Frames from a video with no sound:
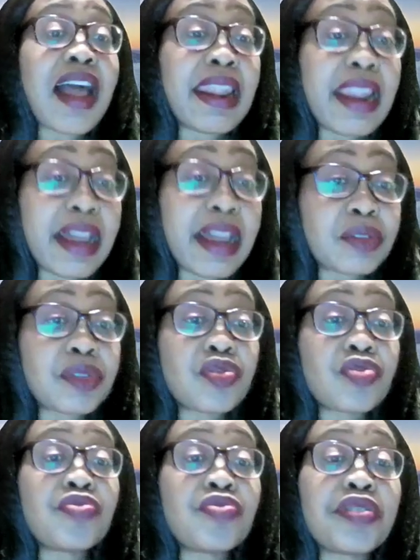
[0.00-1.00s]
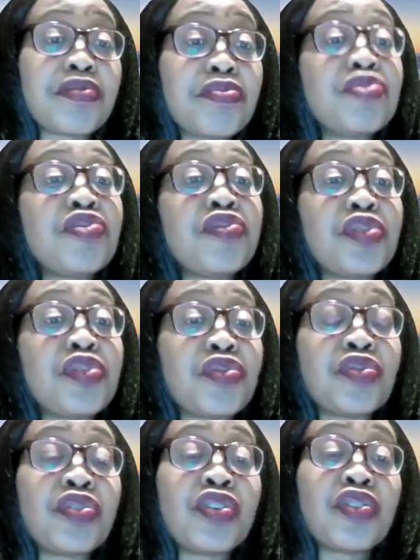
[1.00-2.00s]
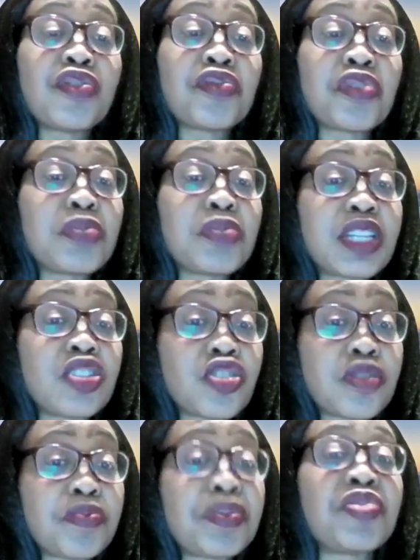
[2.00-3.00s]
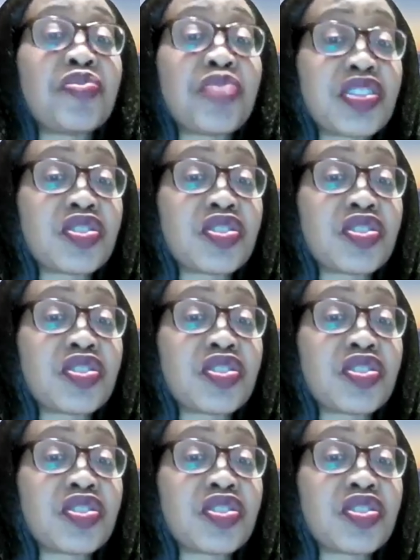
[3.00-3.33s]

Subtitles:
allowed to remove you from their GP